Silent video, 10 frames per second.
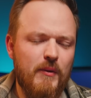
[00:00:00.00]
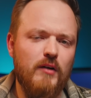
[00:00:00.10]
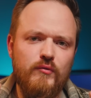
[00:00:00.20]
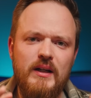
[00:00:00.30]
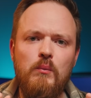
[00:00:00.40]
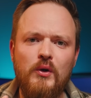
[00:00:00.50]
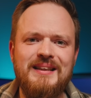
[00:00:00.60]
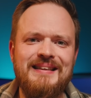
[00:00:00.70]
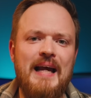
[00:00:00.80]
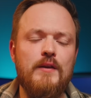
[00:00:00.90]
but I really
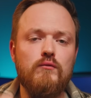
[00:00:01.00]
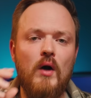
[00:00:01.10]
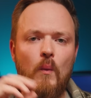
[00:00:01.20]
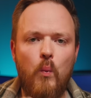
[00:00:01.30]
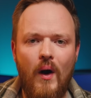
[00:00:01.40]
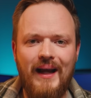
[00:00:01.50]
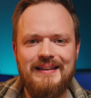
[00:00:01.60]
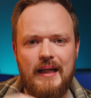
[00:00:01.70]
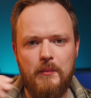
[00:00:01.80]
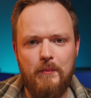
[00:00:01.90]
wanna set the right
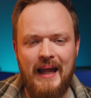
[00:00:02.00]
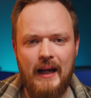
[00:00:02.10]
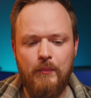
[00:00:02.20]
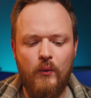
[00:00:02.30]
white and black